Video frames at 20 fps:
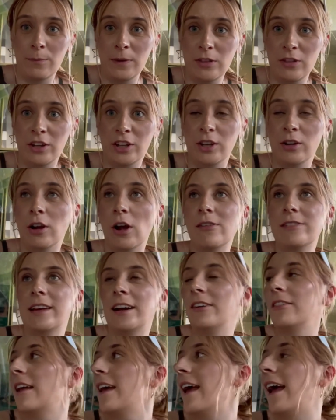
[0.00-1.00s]
be the queue go
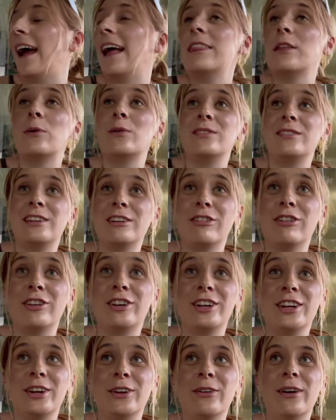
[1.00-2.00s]
down, and there was zero
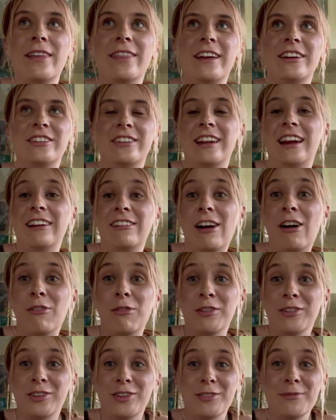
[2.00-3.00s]
queue, and they said I
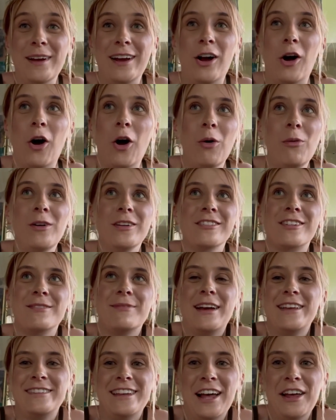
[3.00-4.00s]
put one to
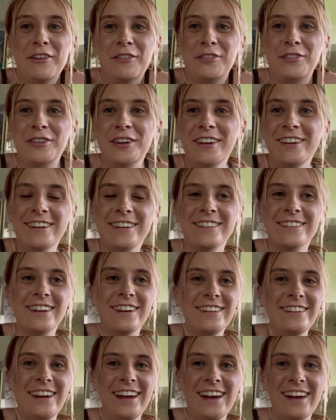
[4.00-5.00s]
myself.
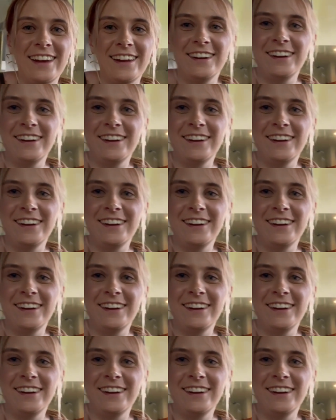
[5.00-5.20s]
So yeah,